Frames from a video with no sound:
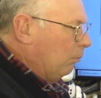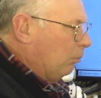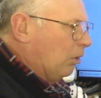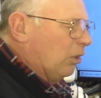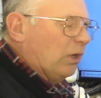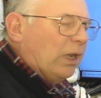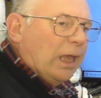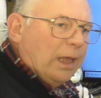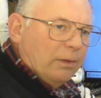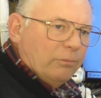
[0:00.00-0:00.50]

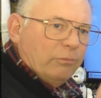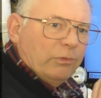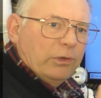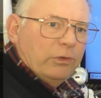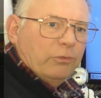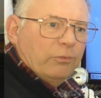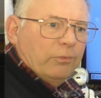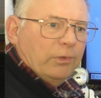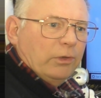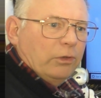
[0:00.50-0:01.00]
but an
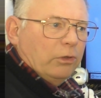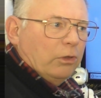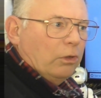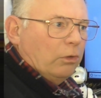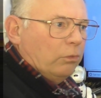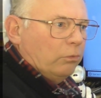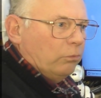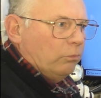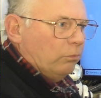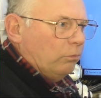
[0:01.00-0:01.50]
average
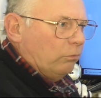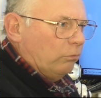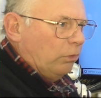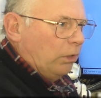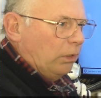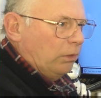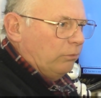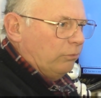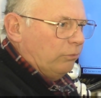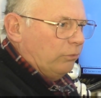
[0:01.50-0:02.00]
video
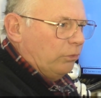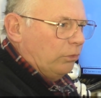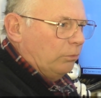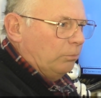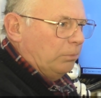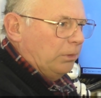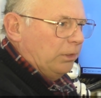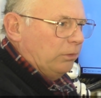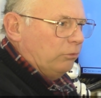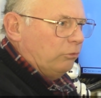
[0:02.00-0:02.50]
running for
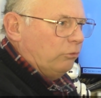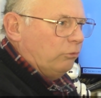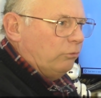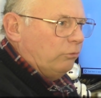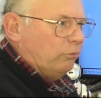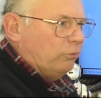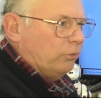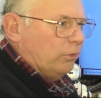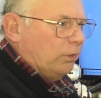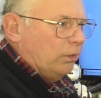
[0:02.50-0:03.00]
about
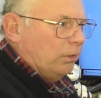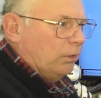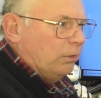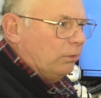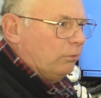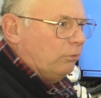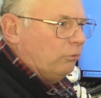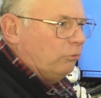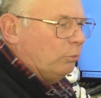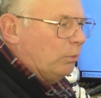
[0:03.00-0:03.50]

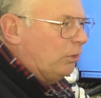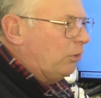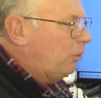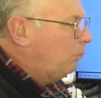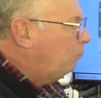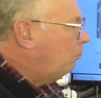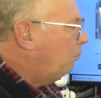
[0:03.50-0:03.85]
20